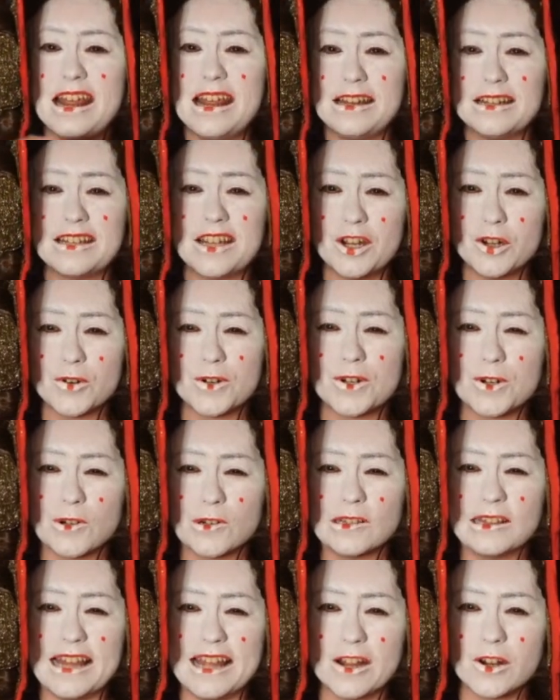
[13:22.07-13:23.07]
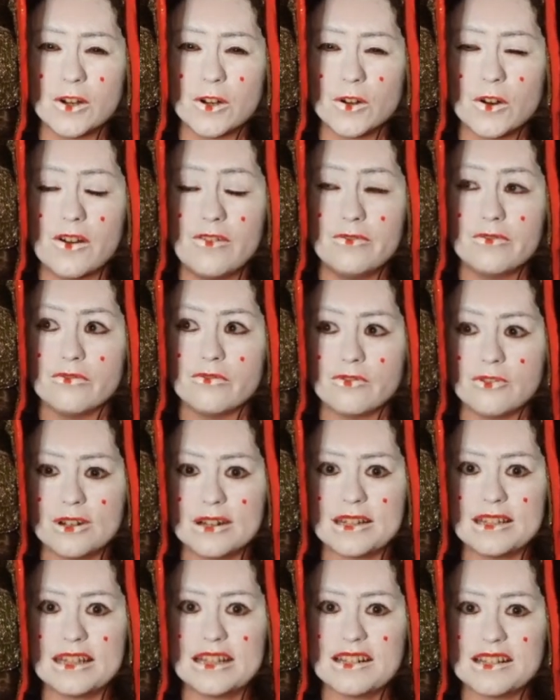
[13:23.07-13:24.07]
interior layer of
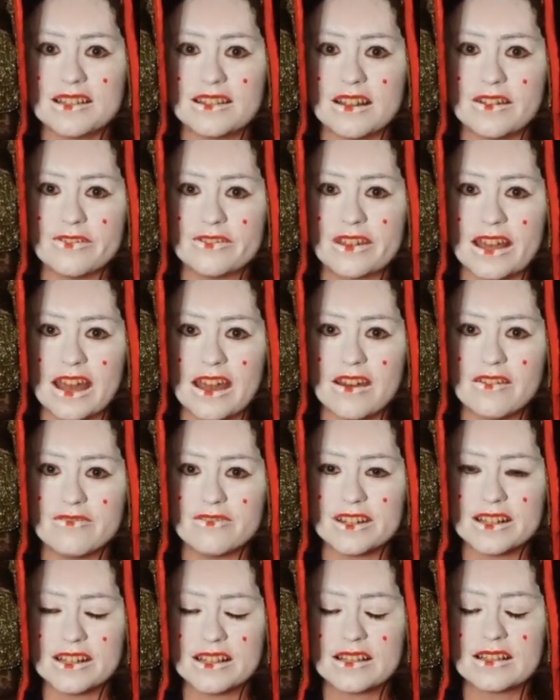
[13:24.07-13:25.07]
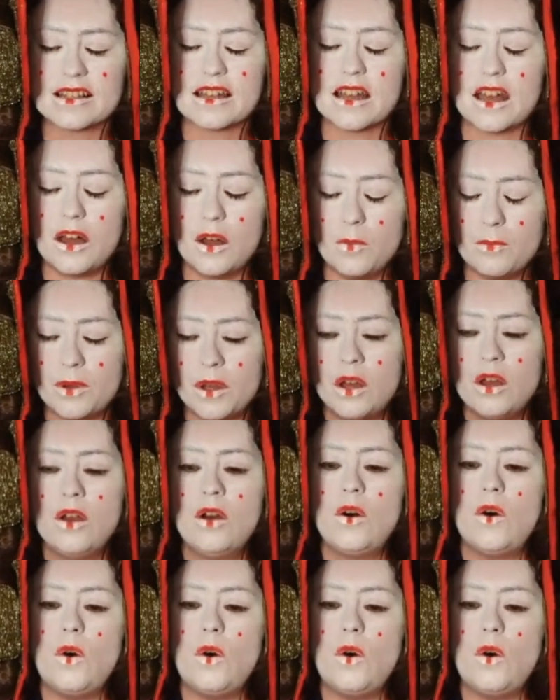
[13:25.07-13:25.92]
really stiff canvas to help